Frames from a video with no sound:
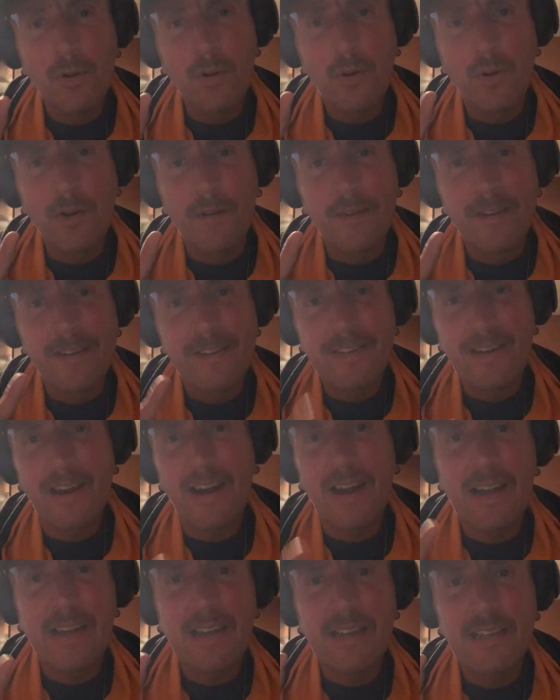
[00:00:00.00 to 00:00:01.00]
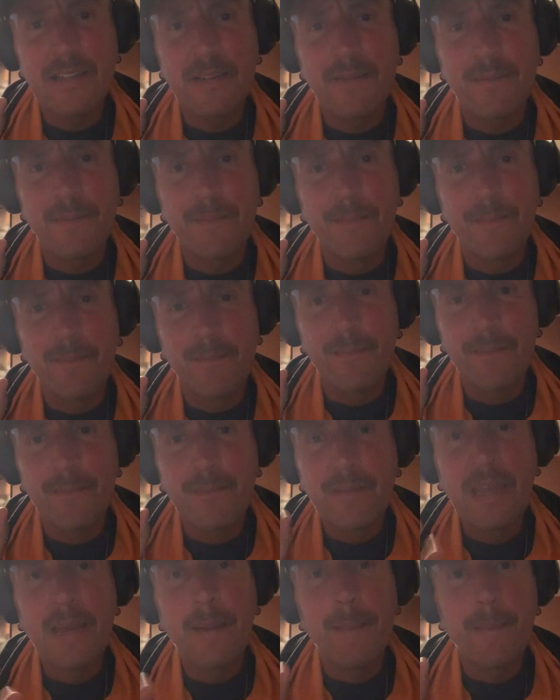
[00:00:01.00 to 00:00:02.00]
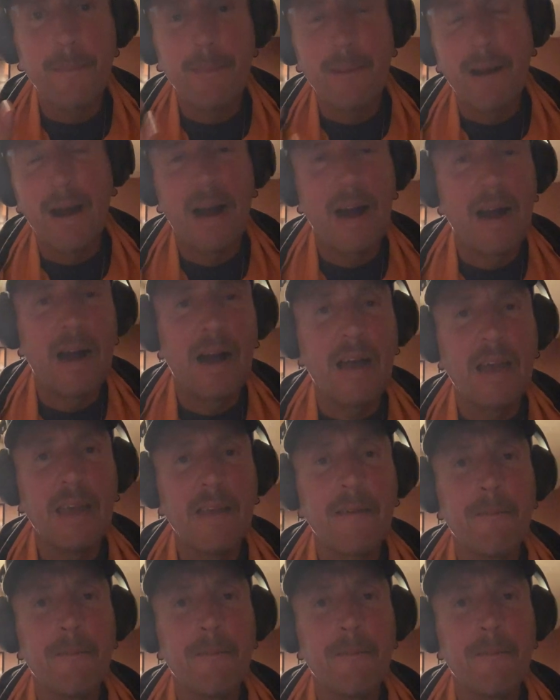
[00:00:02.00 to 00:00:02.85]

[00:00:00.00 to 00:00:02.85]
who are trying to get by.